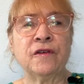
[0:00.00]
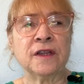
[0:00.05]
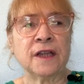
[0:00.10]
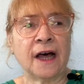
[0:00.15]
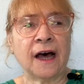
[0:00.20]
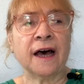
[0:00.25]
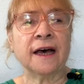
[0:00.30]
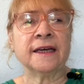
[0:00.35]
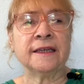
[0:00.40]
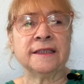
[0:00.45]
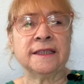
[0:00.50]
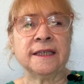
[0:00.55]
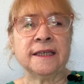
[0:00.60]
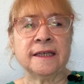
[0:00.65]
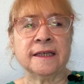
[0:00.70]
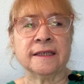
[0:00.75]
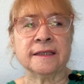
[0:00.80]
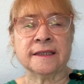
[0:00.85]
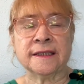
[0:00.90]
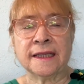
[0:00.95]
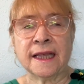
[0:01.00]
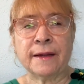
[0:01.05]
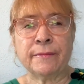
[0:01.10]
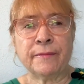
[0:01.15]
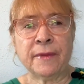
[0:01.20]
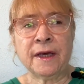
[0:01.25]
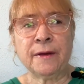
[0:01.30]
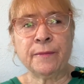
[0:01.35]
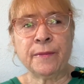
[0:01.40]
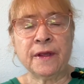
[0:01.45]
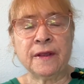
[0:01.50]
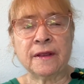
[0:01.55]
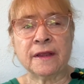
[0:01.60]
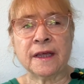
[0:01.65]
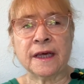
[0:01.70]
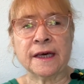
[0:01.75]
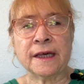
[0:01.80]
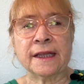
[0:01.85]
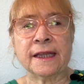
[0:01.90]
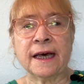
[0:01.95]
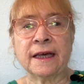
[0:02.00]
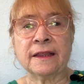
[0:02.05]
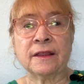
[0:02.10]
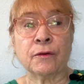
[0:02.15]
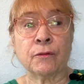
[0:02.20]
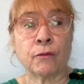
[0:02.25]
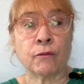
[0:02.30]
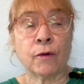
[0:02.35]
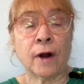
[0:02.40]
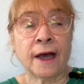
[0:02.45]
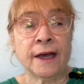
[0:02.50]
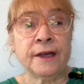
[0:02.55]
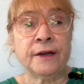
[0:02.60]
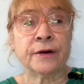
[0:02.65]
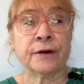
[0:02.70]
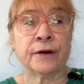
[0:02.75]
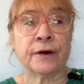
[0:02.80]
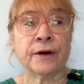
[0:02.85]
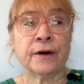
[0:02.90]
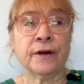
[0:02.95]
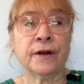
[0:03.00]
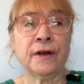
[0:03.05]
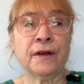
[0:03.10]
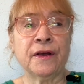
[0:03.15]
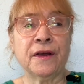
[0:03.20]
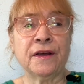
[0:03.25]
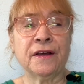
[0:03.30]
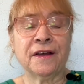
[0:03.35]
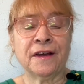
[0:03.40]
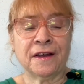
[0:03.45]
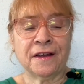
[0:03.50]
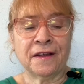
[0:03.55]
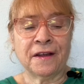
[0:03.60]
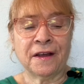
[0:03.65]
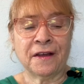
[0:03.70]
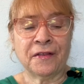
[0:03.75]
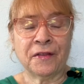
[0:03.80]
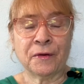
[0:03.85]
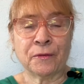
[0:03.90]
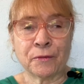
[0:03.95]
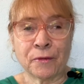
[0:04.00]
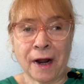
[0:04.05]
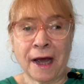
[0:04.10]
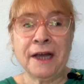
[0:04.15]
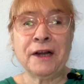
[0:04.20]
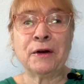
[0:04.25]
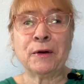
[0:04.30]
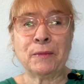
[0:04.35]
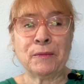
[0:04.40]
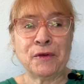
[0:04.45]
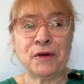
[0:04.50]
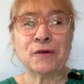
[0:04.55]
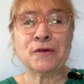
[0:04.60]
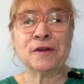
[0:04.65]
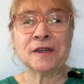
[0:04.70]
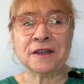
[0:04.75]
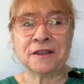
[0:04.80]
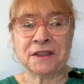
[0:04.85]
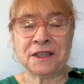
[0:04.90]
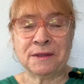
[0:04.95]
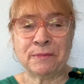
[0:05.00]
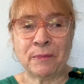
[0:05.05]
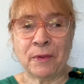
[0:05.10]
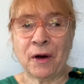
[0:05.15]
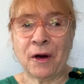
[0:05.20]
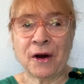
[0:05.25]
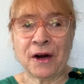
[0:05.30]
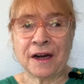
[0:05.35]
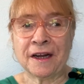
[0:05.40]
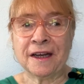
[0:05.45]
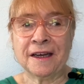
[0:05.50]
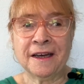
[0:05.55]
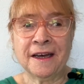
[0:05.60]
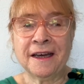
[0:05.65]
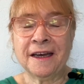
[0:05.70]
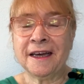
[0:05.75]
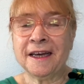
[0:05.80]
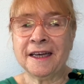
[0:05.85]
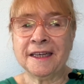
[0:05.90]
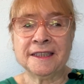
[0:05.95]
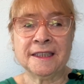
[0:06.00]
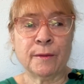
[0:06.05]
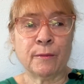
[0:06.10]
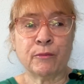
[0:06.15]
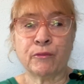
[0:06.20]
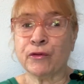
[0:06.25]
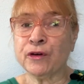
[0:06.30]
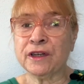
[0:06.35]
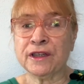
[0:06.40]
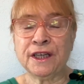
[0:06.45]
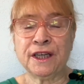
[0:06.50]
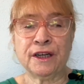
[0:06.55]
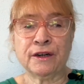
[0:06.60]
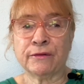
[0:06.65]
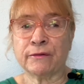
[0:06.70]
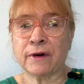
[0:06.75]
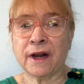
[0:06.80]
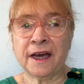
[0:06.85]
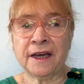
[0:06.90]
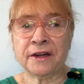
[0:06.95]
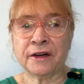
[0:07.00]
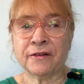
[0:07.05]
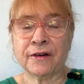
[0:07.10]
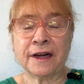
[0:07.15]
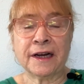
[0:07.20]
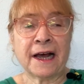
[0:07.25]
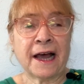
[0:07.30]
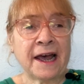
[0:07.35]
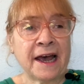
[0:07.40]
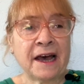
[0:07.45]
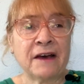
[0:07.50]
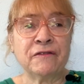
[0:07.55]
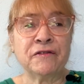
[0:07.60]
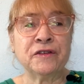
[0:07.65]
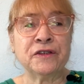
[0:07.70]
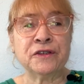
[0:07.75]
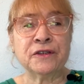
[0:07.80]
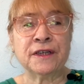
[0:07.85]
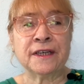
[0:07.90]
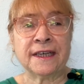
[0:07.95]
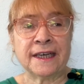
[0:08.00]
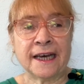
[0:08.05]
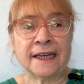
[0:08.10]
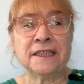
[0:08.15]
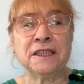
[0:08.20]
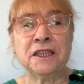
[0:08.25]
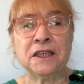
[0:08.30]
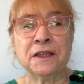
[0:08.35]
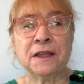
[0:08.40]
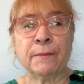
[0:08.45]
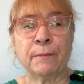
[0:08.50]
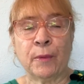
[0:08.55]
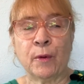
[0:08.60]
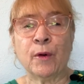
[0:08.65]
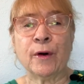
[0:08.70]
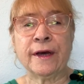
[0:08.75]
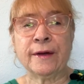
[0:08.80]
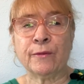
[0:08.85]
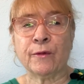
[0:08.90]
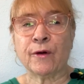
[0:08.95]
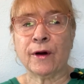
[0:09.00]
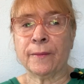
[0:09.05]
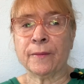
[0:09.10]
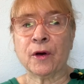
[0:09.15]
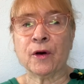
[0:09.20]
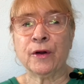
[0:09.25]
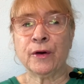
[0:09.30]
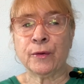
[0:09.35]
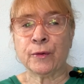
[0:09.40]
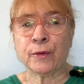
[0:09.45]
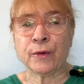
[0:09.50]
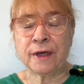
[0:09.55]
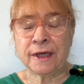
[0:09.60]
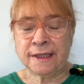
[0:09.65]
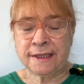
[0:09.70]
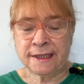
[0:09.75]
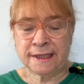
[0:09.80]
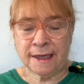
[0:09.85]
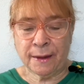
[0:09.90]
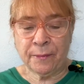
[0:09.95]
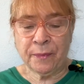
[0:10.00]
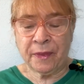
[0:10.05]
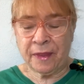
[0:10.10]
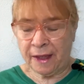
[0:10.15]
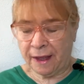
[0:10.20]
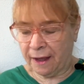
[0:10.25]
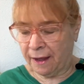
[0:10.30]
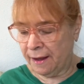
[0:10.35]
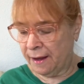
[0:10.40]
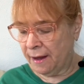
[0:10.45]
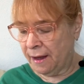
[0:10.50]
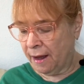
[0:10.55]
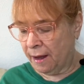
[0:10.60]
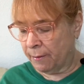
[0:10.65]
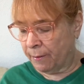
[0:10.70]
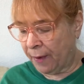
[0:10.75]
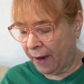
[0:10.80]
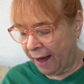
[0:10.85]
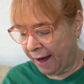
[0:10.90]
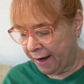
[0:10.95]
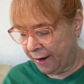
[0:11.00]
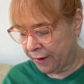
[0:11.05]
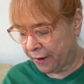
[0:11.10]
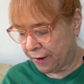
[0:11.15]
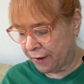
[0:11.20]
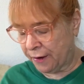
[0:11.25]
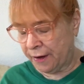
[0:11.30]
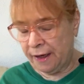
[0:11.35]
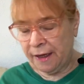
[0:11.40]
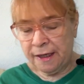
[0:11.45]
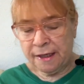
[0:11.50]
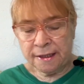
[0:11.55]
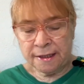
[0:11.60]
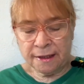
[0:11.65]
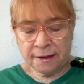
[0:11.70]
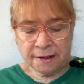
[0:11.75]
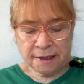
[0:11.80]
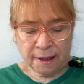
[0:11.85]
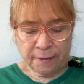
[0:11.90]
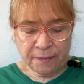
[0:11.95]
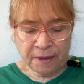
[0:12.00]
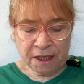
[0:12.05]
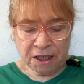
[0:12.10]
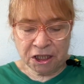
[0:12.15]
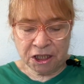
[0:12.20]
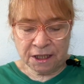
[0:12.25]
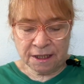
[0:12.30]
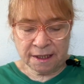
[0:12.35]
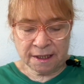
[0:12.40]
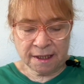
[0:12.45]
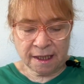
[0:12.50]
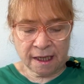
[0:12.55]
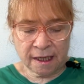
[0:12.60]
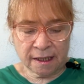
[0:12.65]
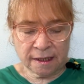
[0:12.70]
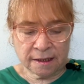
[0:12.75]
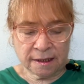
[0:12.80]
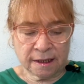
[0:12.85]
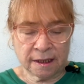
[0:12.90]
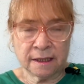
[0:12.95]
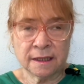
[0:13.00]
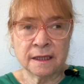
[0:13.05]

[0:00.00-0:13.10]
ideas that make me think that the writer, Muriel Spark, is a brilliant writer. And I have to get to the point where I'm going to read something by her. So something she says